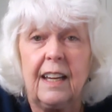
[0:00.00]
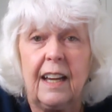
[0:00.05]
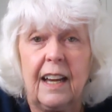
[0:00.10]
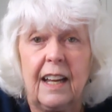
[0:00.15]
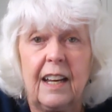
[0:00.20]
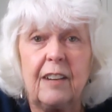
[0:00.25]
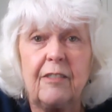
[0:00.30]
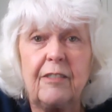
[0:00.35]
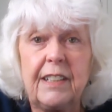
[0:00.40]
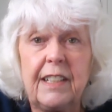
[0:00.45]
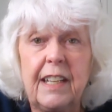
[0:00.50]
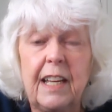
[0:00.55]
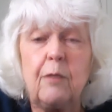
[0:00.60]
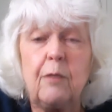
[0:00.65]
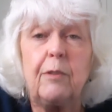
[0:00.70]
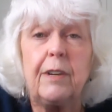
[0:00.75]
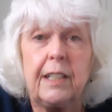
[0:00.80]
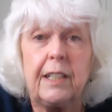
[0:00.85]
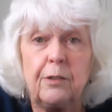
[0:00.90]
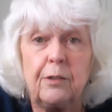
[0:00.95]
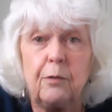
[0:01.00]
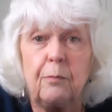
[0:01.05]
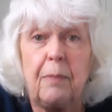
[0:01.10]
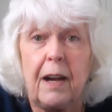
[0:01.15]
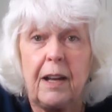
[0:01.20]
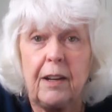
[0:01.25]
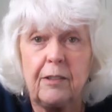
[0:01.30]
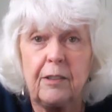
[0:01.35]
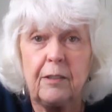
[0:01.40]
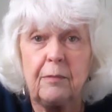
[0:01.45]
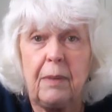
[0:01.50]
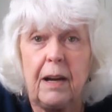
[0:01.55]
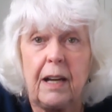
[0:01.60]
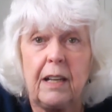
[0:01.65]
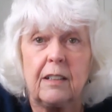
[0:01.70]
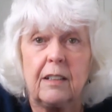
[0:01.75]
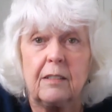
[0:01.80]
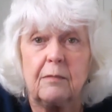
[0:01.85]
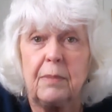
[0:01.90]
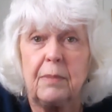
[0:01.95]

And every day we can do better and better,